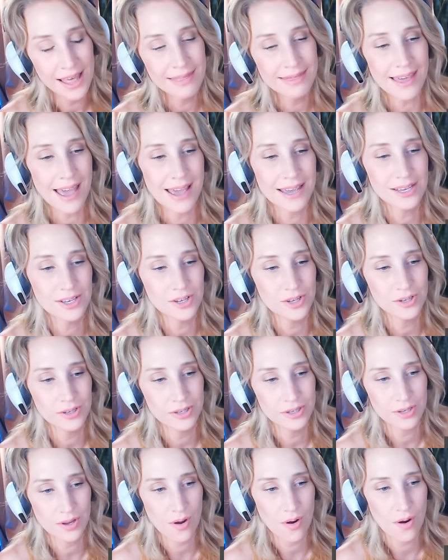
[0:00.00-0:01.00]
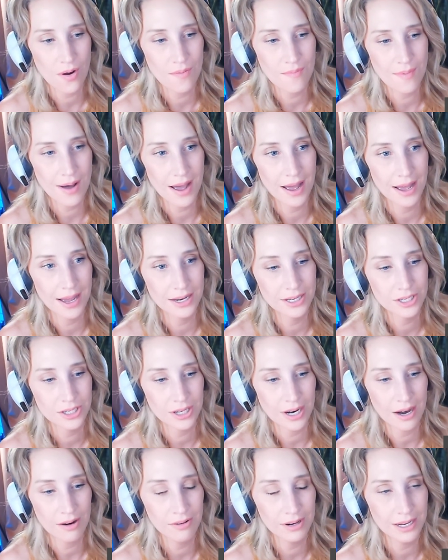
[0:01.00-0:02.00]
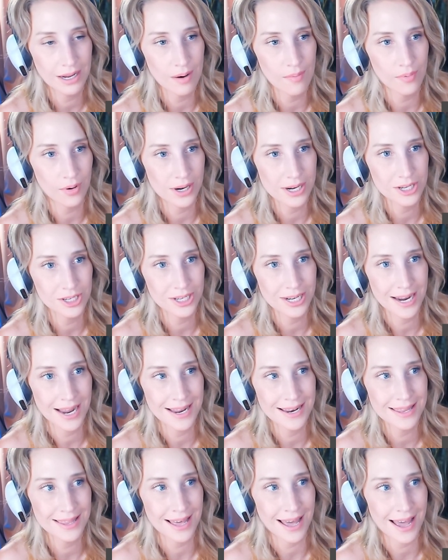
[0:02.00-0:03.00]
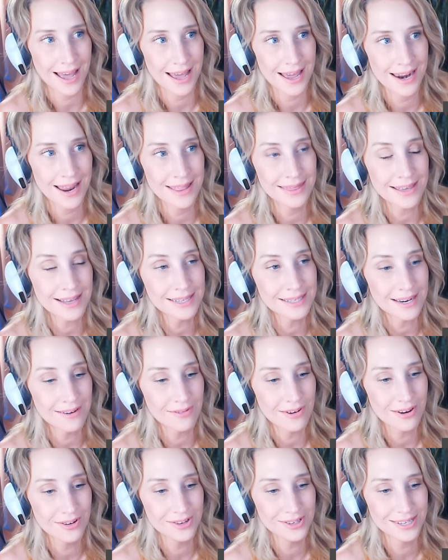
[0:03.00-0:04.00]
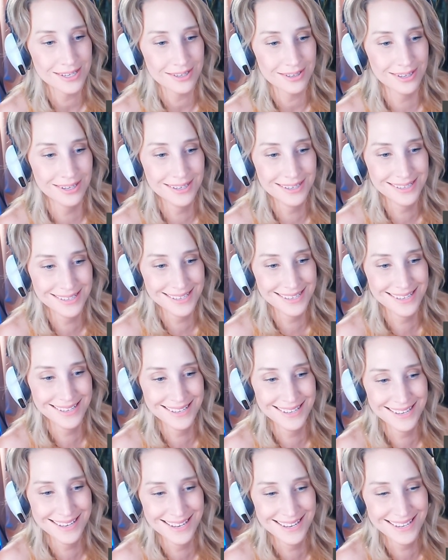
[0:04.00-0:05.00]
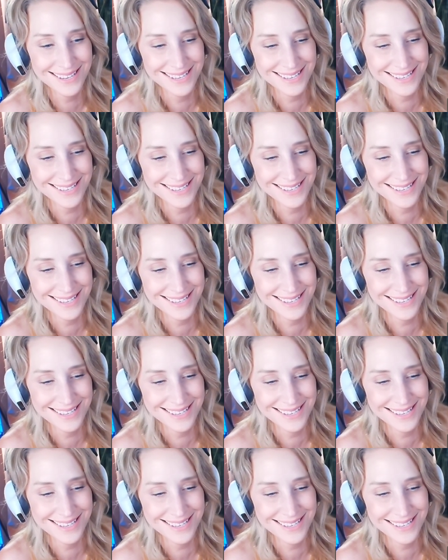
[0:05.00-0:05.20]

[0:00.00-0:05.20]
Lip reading: Thank you so much. I really appreciate that. And thanks to everyone who's still... Gross, Darcy!